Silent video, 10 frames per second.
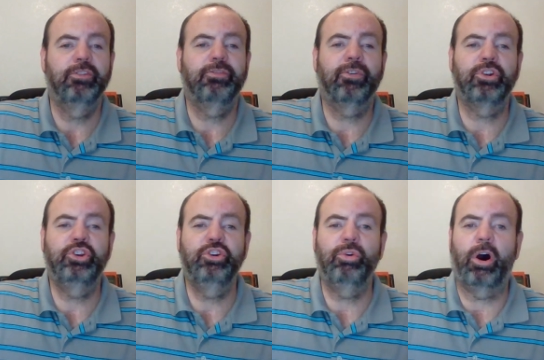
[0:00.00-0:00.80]
for
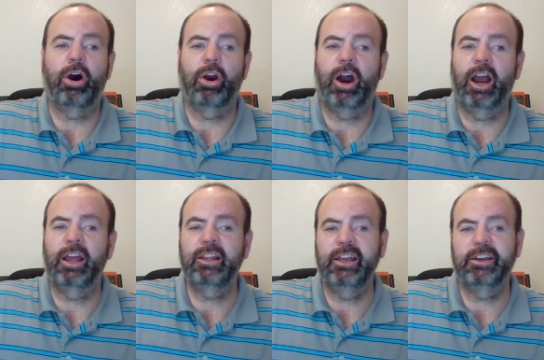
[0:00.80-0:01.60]
you are
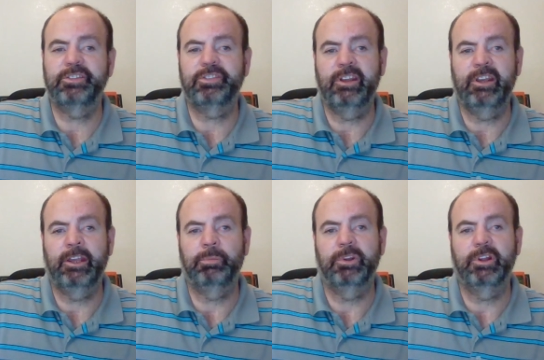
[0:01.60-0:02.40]
highly
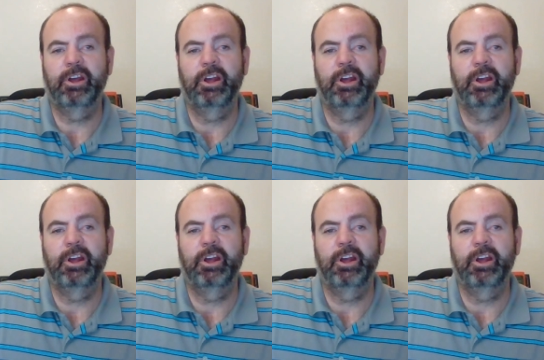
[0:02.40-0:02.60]
esteemed.